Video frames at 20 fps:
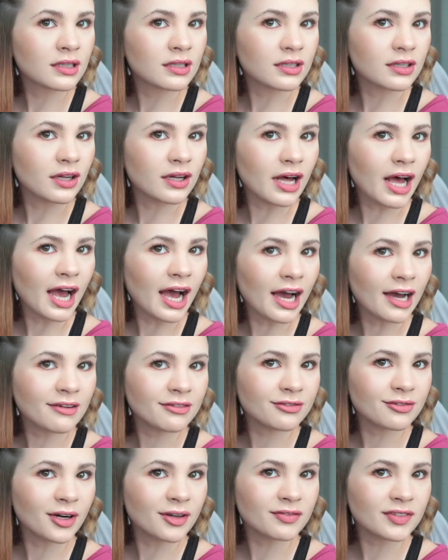little
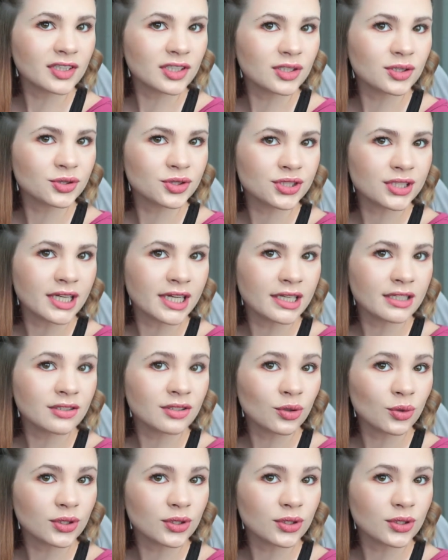half revolution,